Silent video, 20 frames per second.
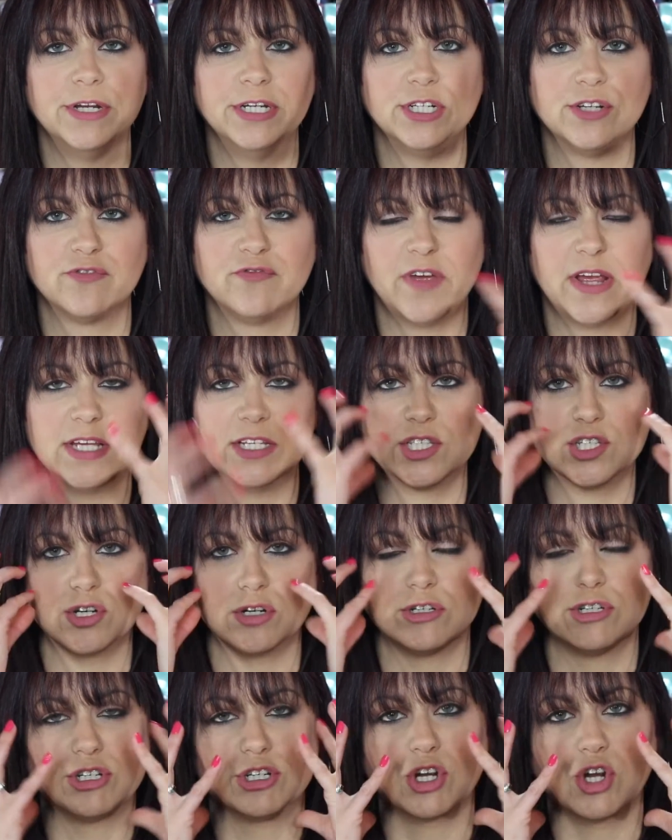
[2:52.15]
and your face
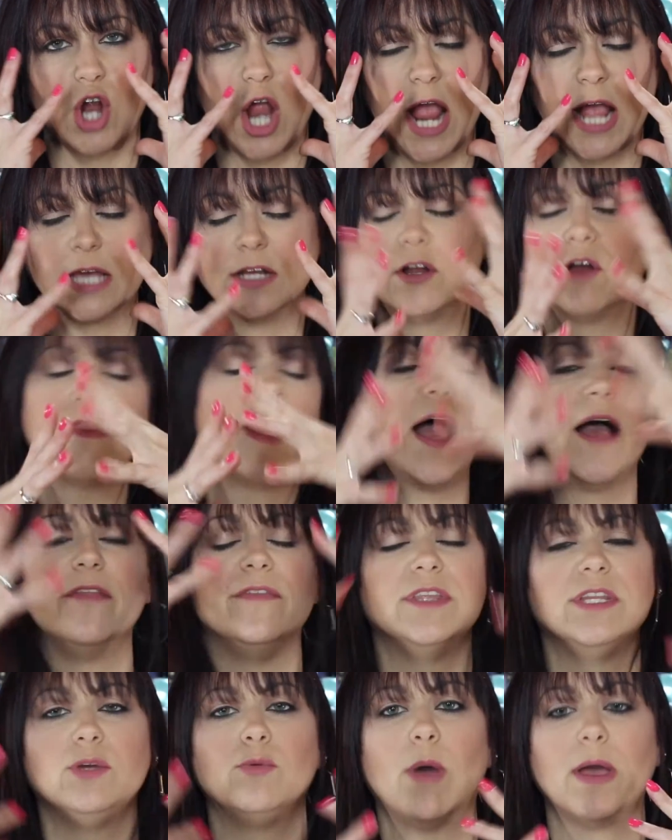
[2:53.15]
starts to crack and all that,
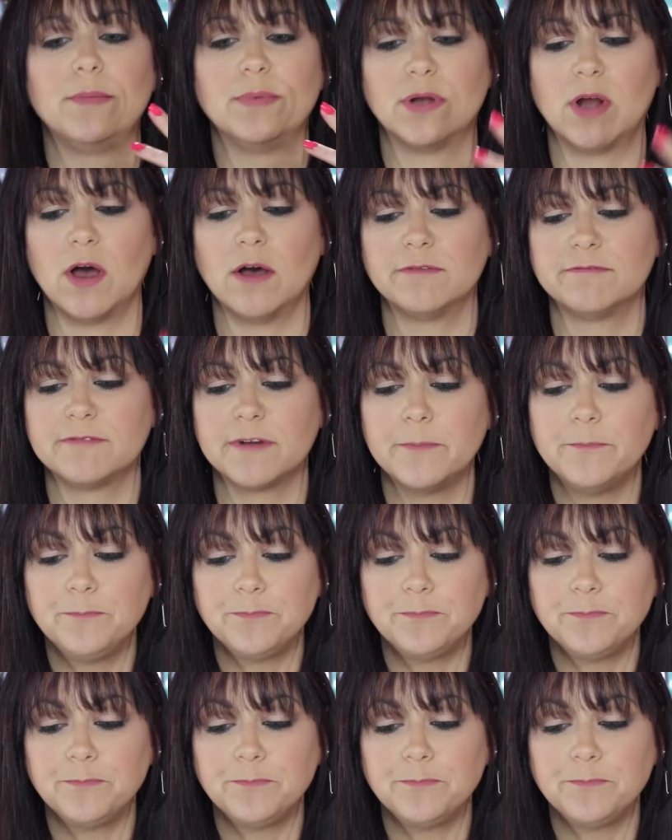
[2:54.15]
and you wipe it off.